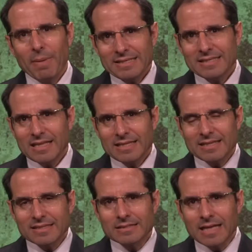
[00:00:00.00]
Basically,
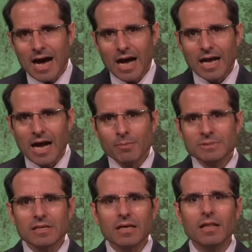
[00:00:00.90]
the Tanakh
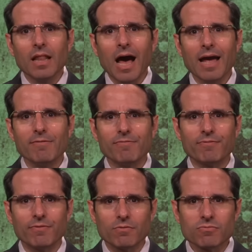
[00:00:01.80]
comes
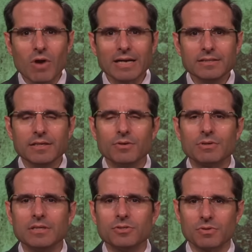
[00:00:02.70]
alive right
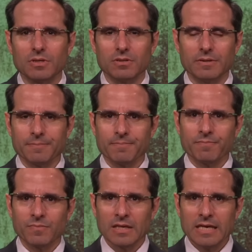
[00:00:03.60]
here in Israel.
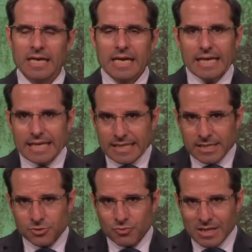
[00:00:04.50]

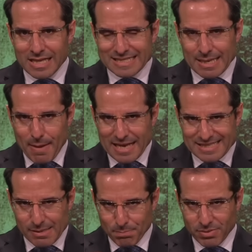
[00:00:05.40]
Israel as a,
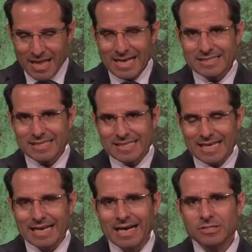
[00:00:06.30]
as a place, as a
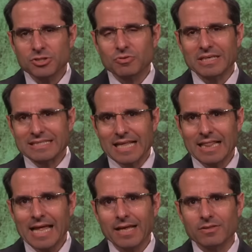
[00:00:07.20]
country, as a
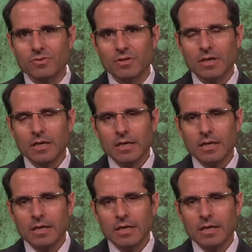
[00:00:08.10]
land,